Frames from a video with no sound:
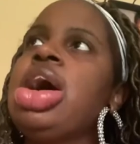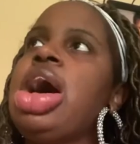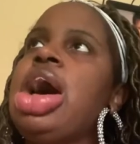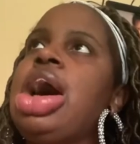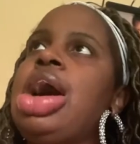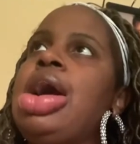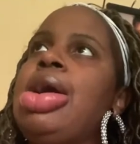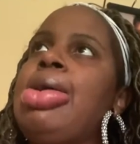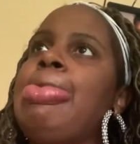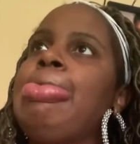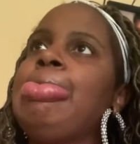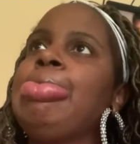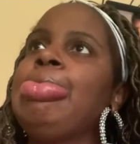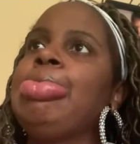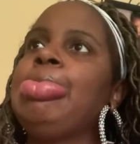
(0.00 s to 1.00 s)

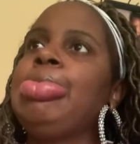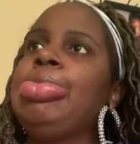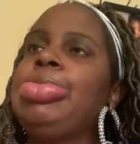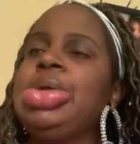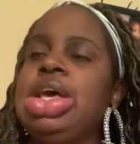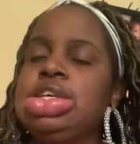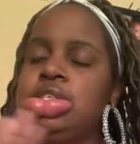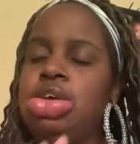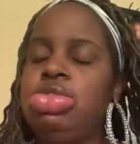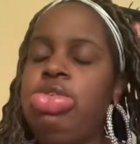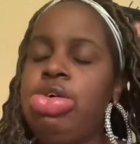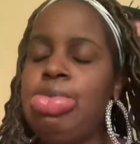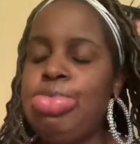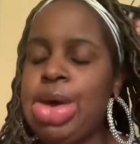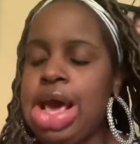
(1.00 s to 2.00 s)
so
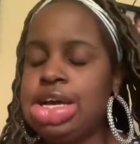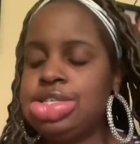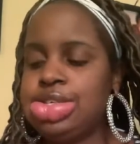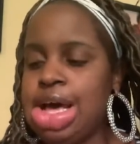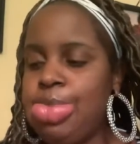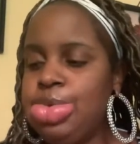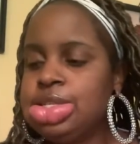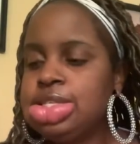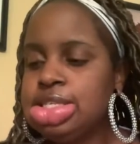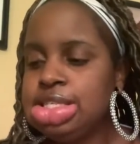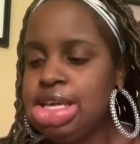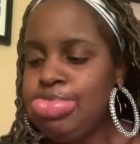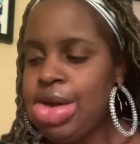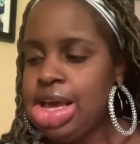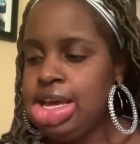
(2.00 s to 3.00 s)
going back, so I went to
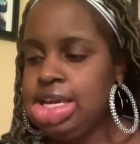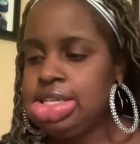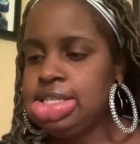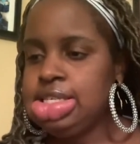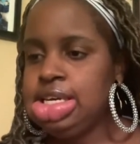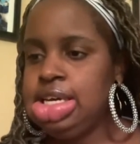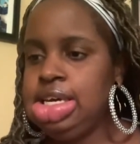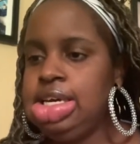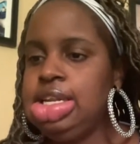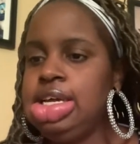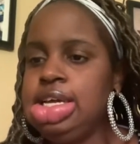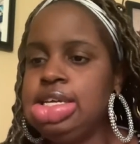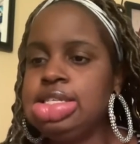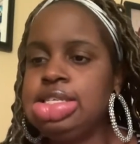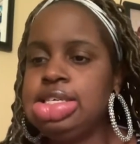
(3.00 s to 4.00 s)
see my ENT, and
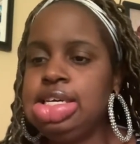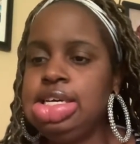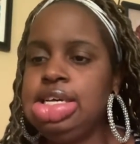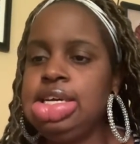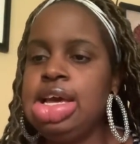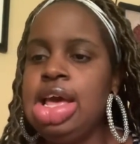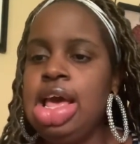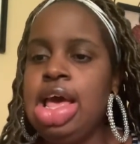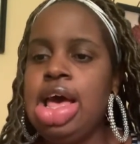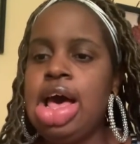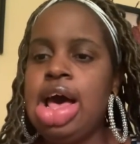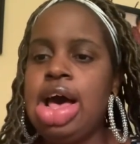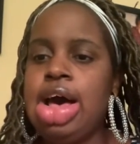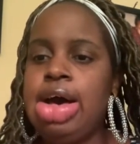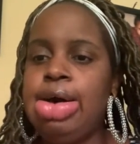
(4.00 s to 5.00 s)
ENT
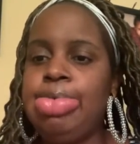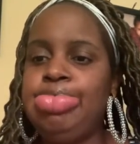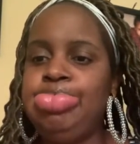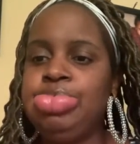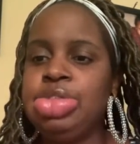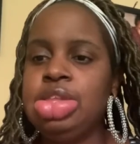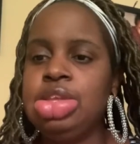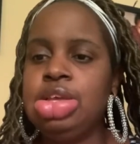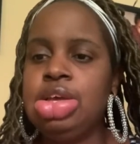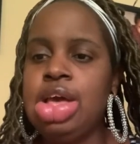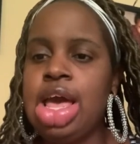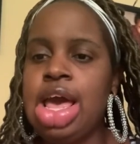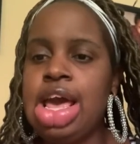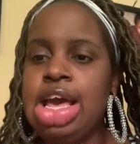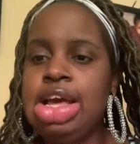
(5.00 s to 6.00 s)

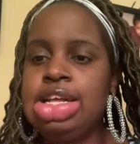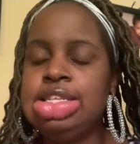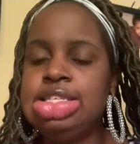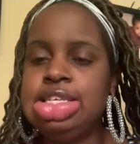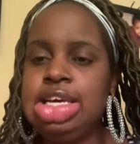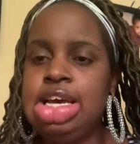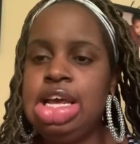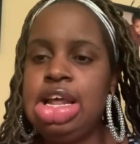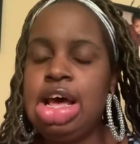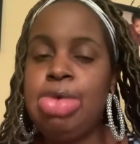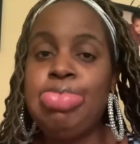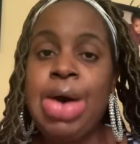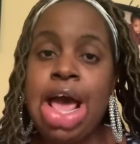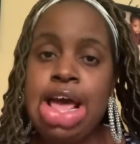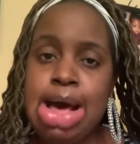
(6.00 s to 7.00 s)
had did a
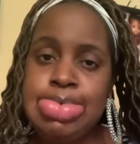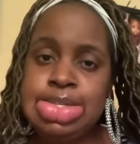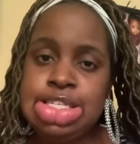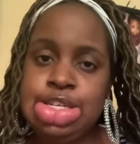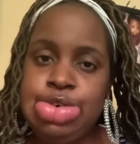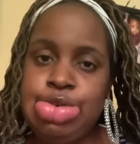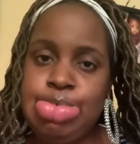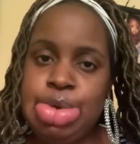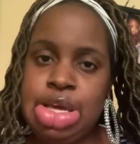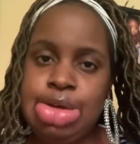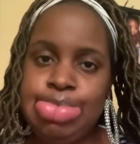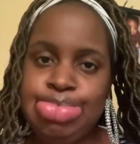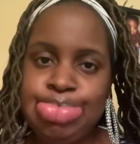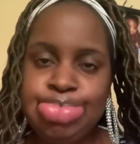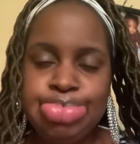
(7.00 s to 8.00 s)
biopsy on
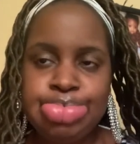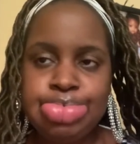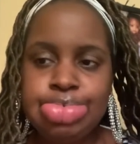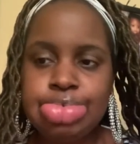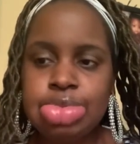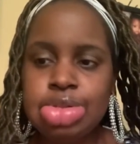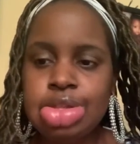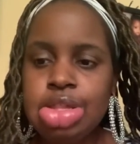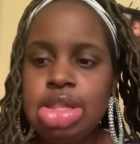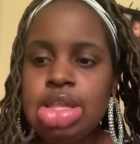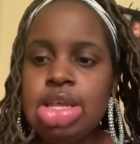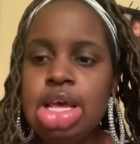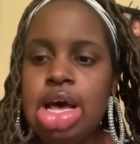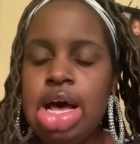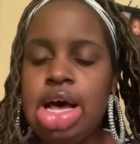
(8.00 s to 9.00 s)
me.
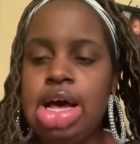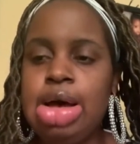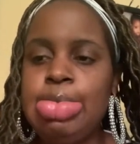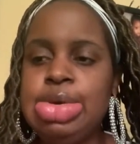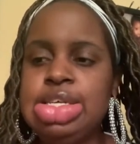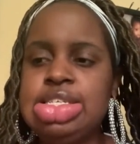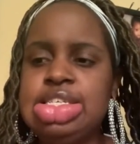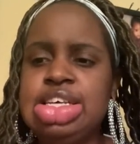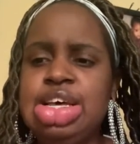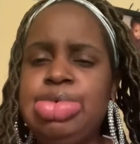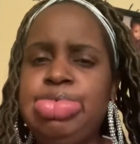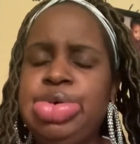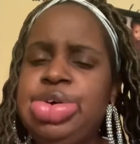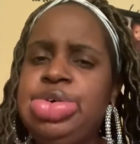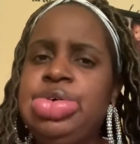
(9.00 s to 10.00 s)
He
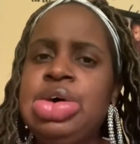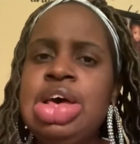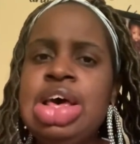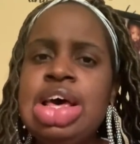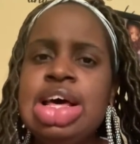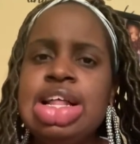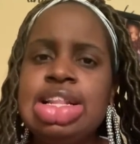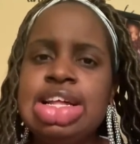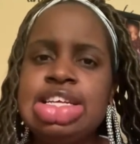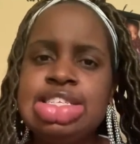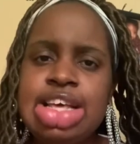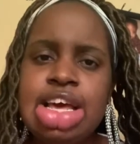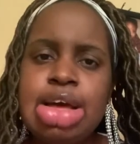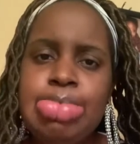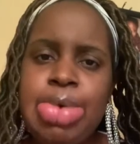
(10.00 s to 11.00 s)
said, well, let's
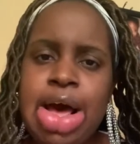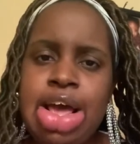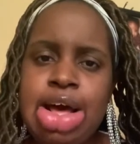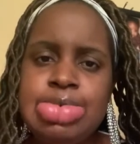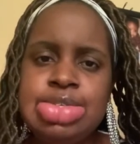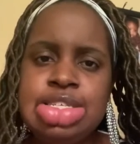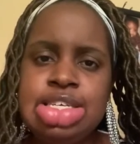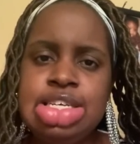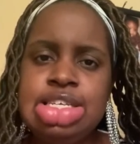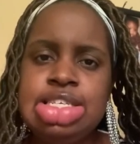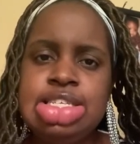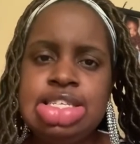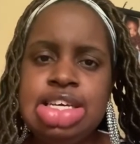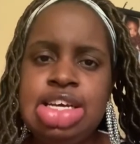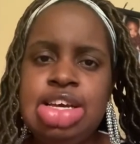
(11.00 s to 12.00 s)
take a biopsy,
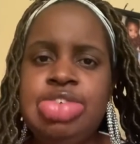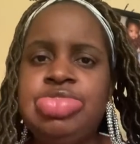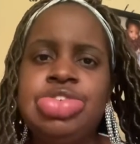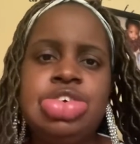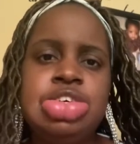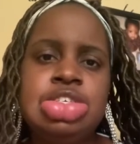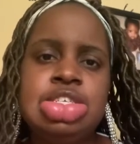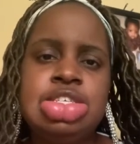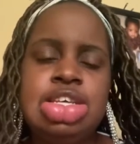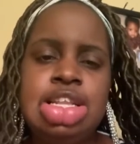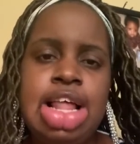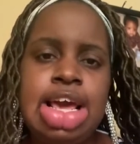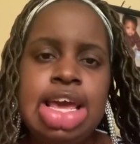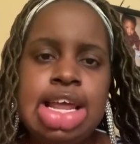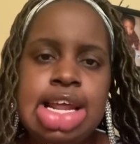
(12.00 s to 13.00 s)
see if there's
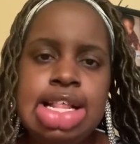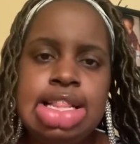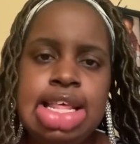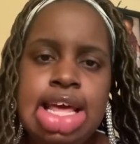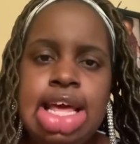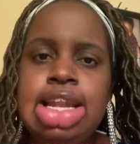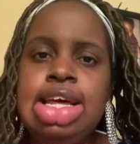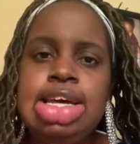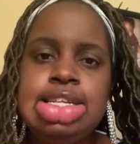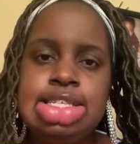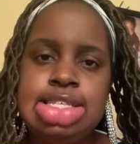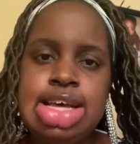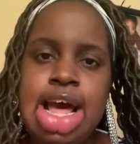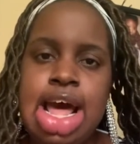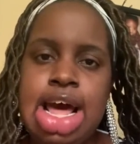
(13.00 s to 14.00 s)
like anything in the
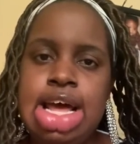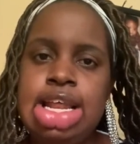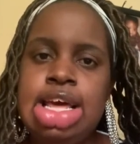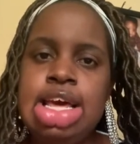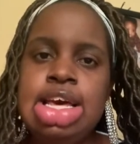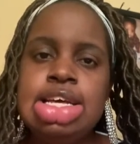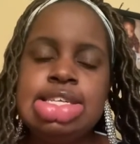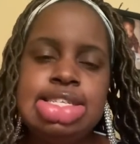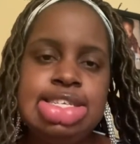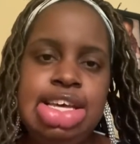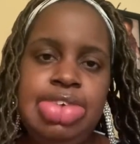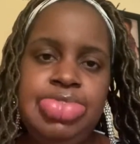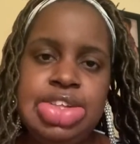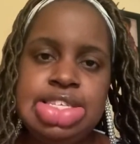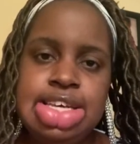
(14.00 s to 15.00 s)
inside, see
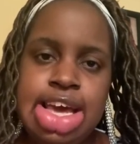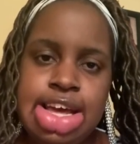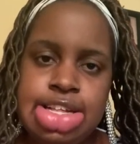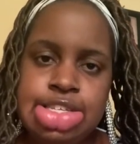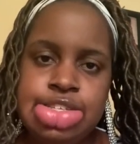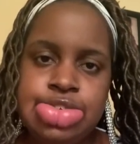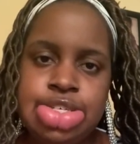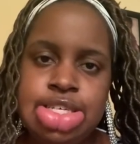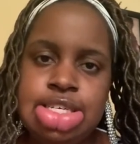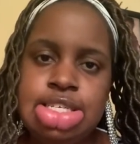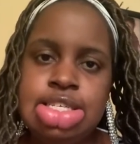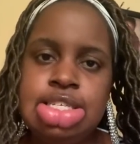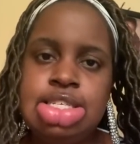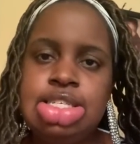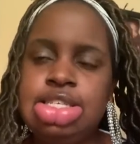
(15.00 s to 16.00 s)
if it's
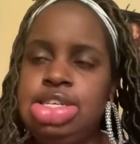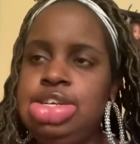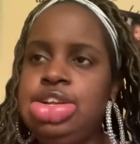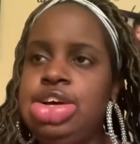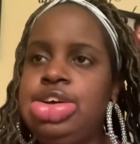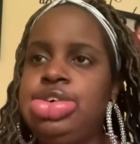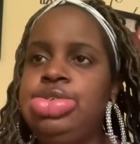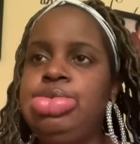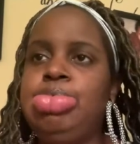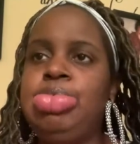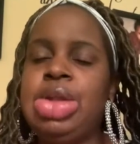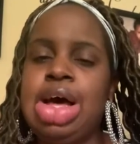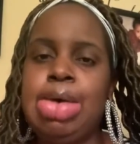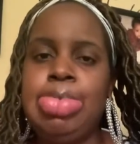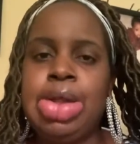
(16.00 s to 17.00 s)
cancerous,
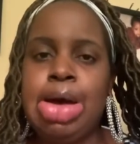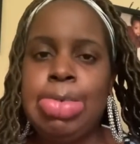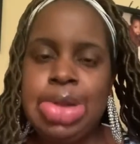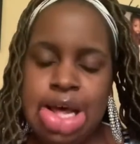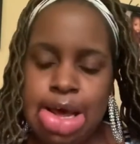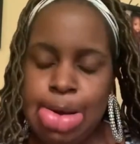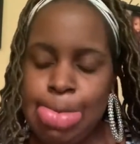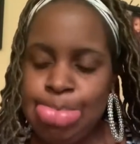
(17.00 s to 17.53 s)
blah, blah, blah.